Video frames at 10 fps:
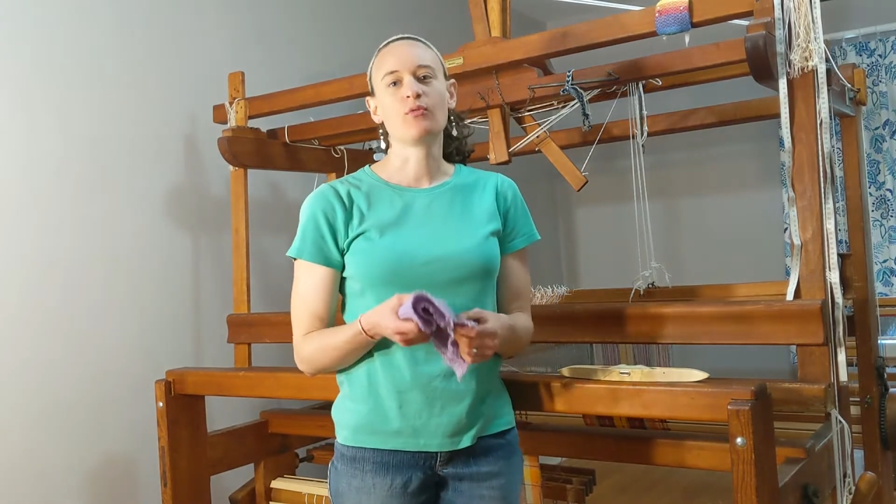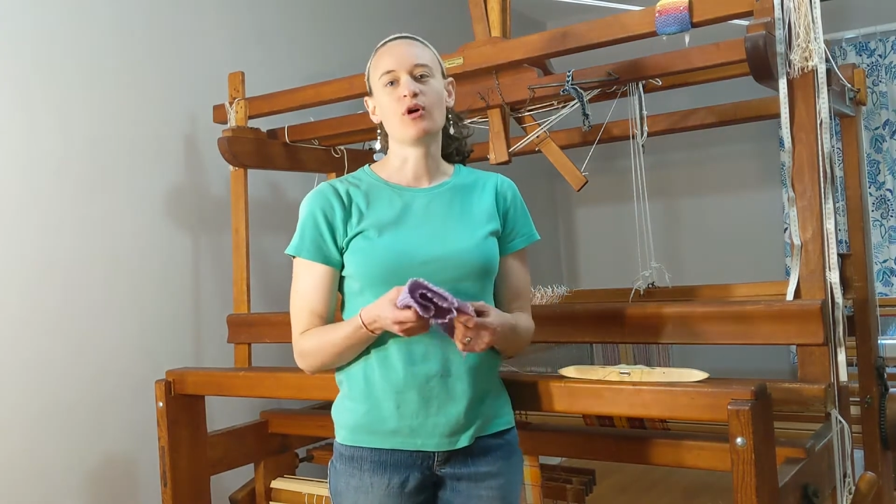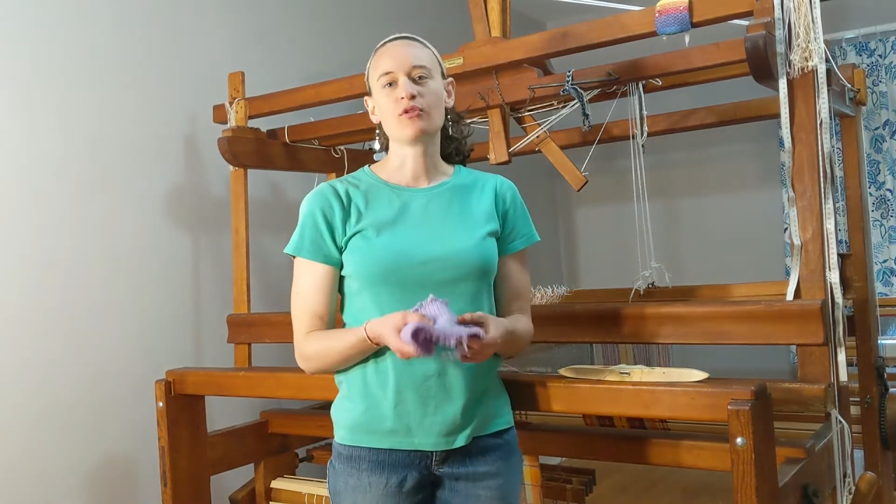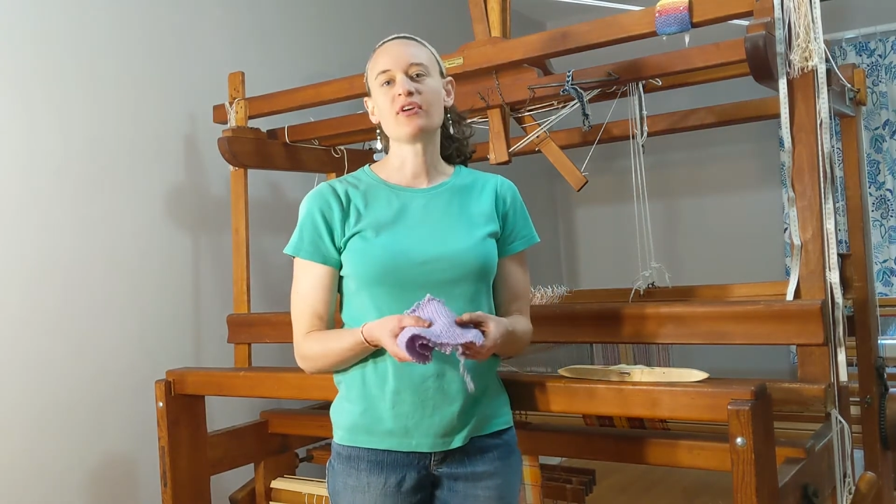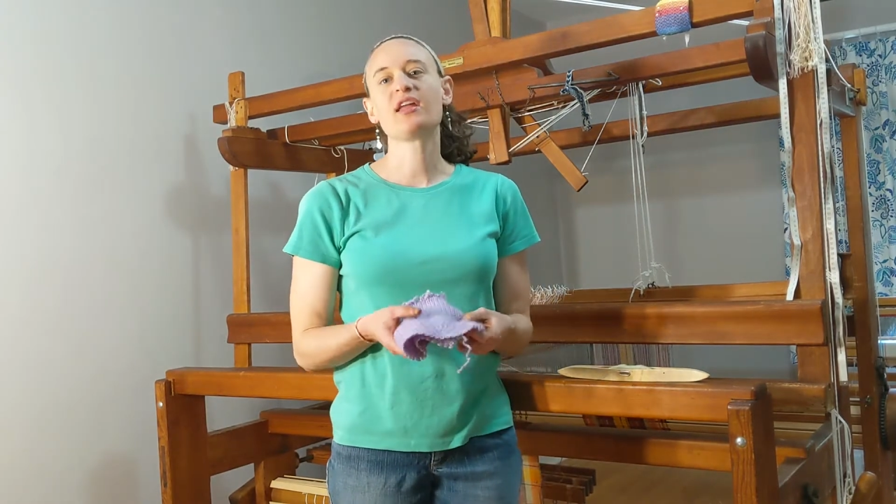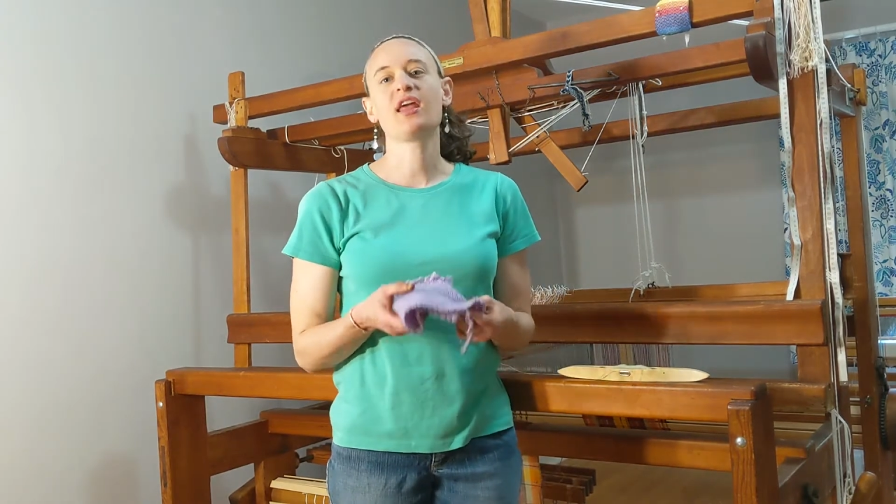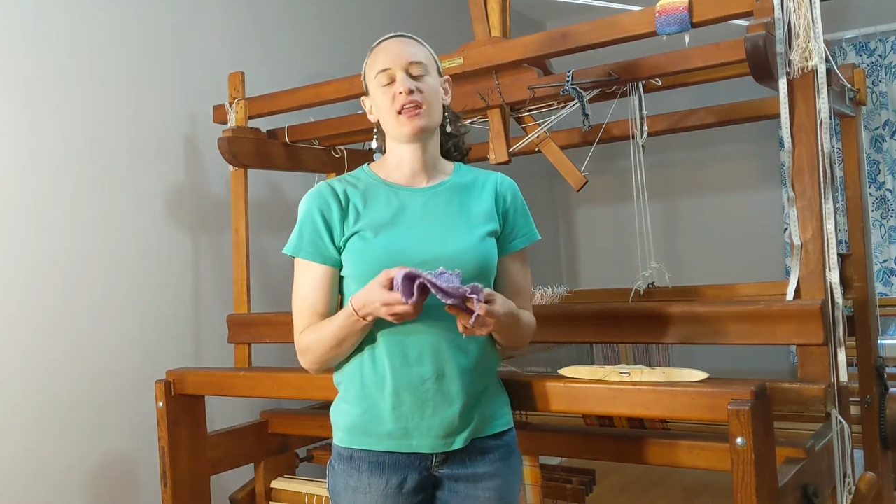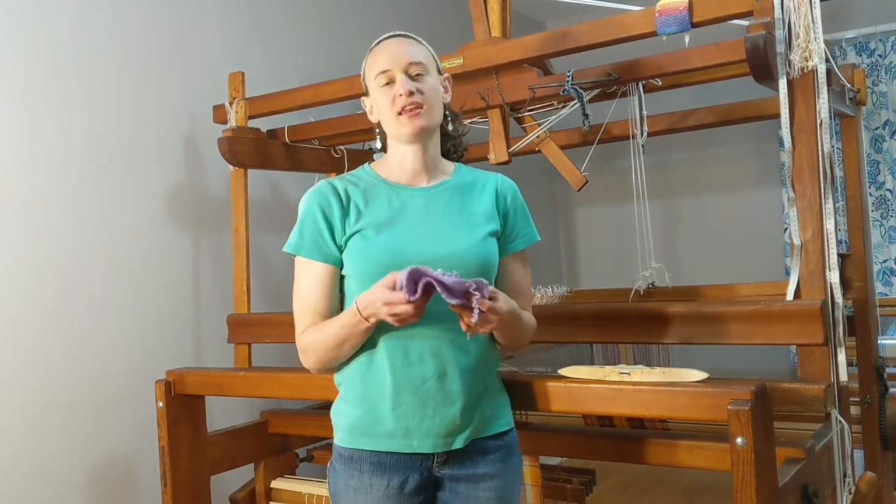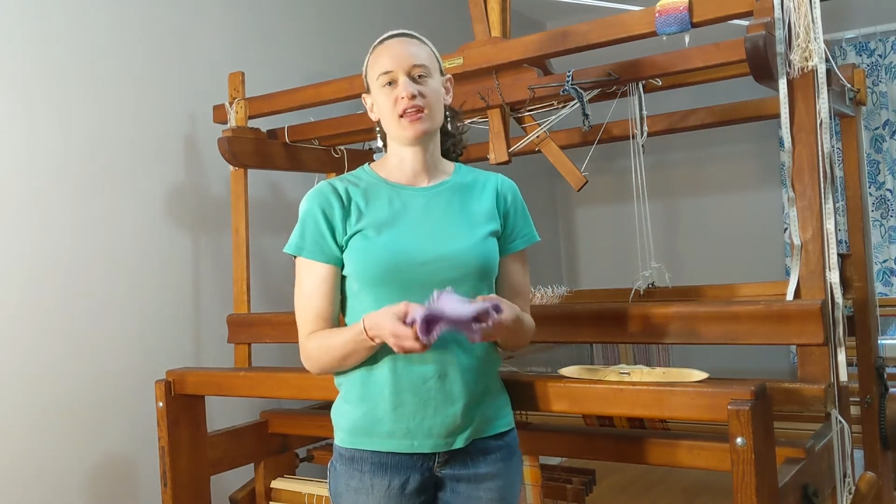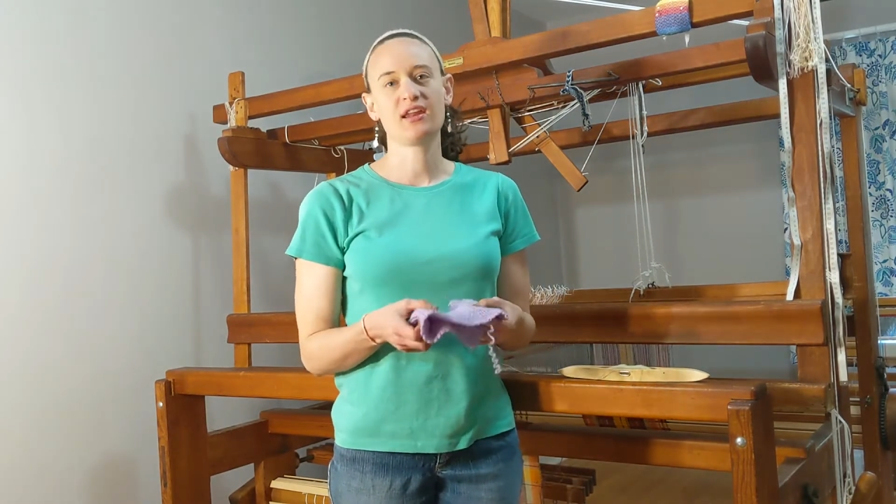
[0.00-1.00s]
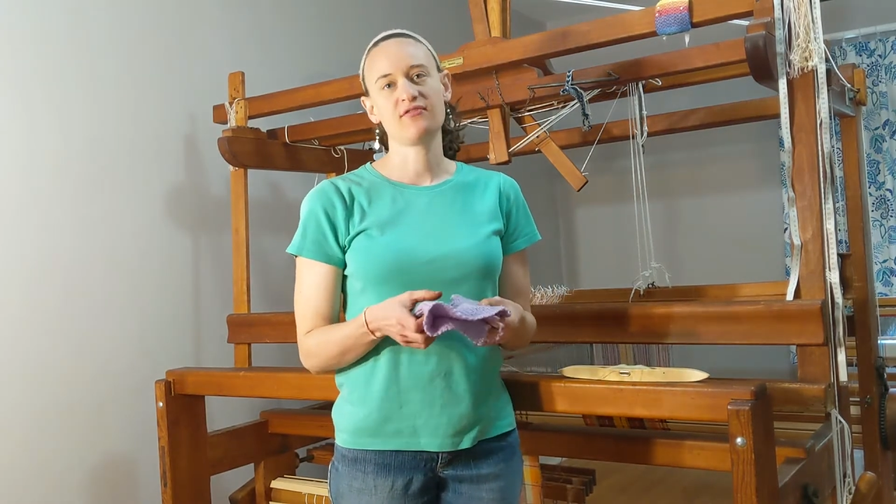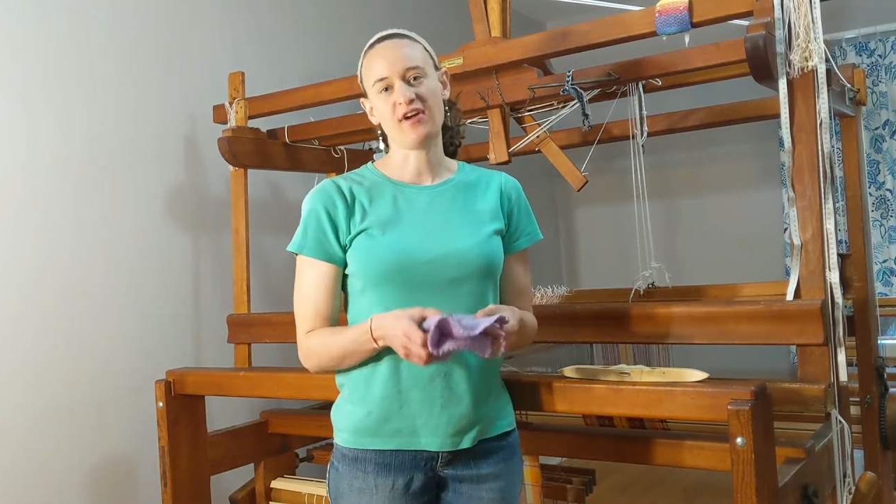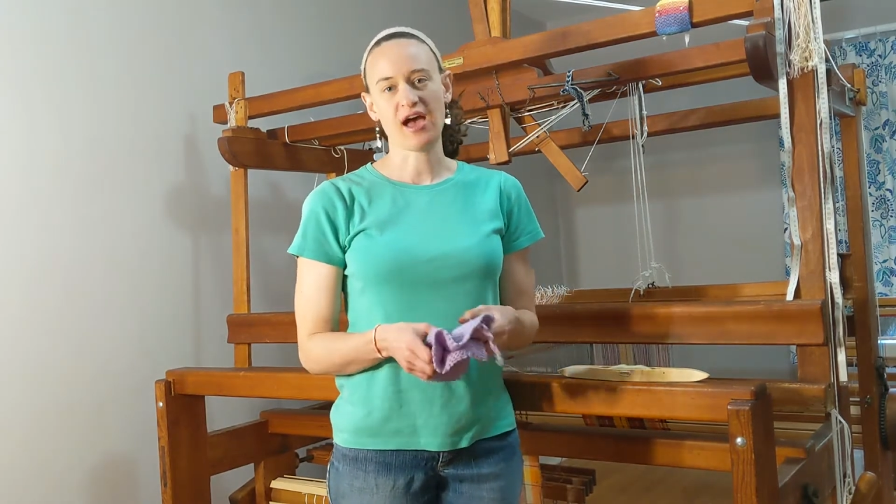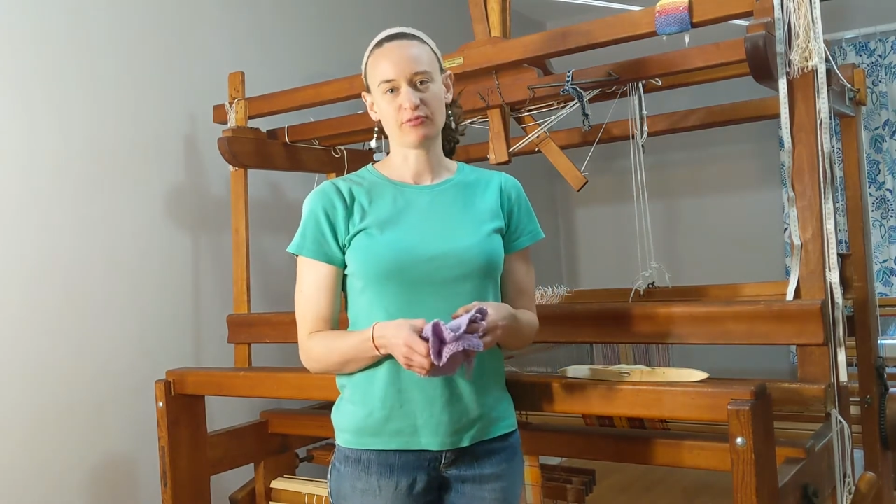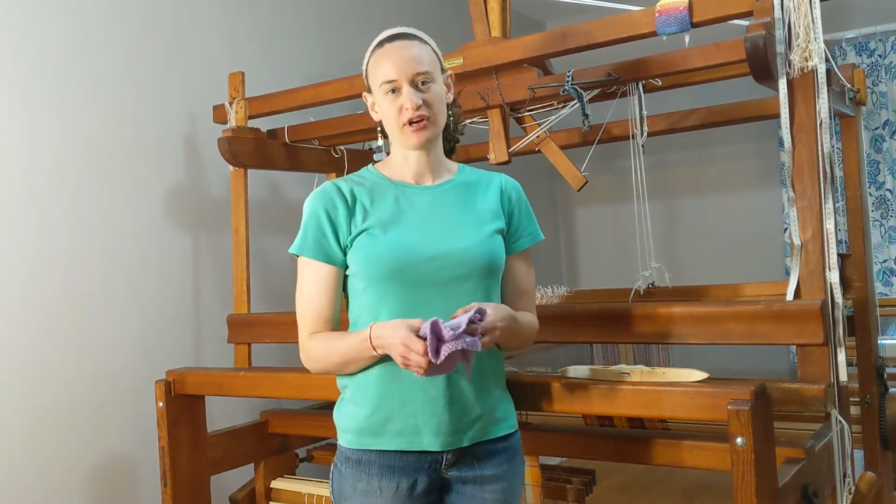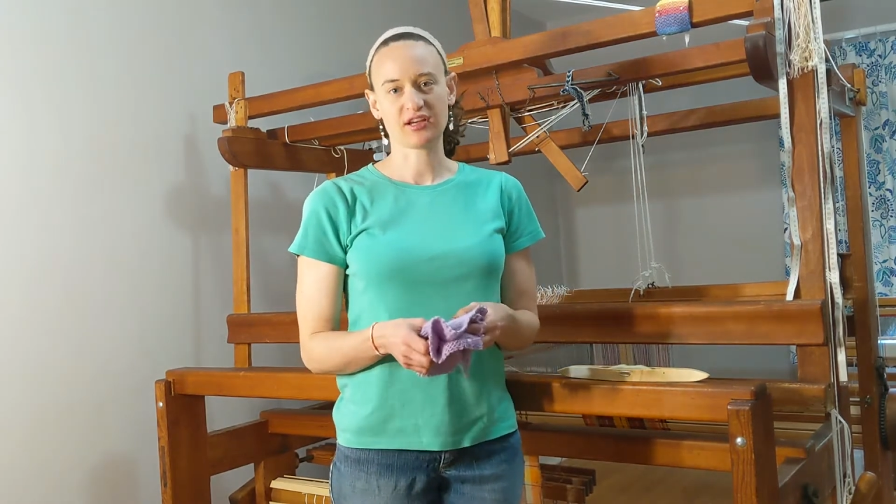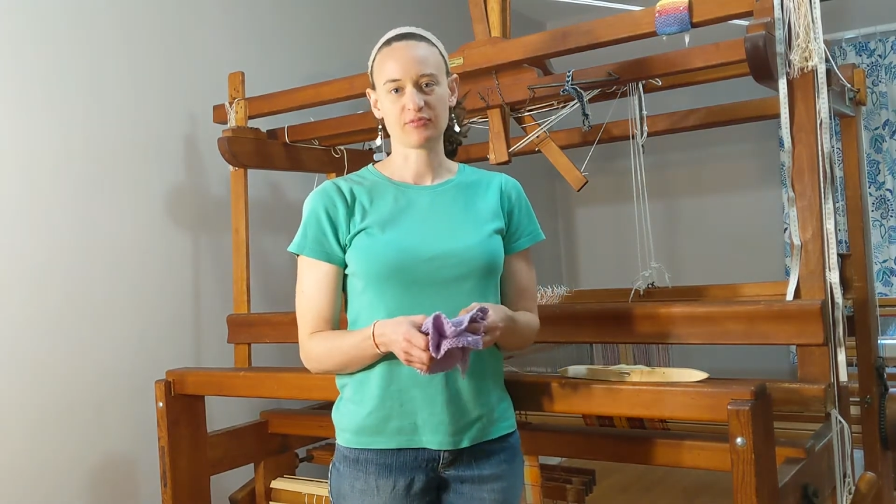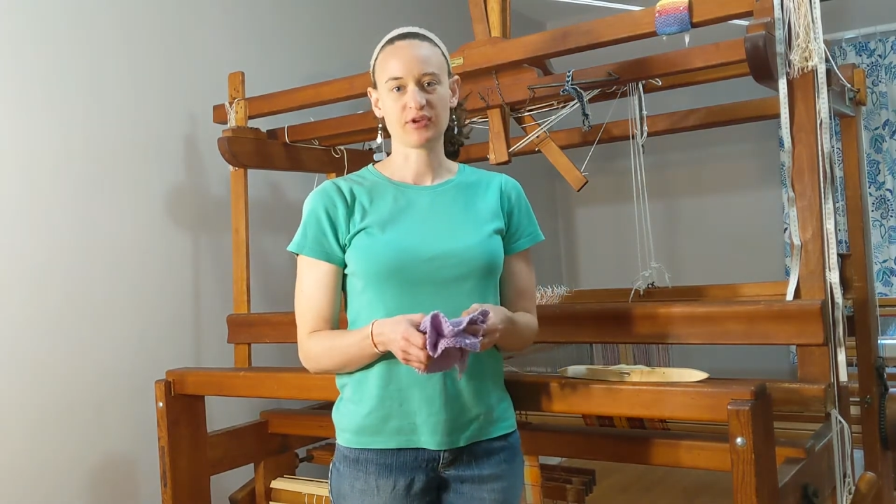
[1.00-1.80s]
woven and knitted fabric,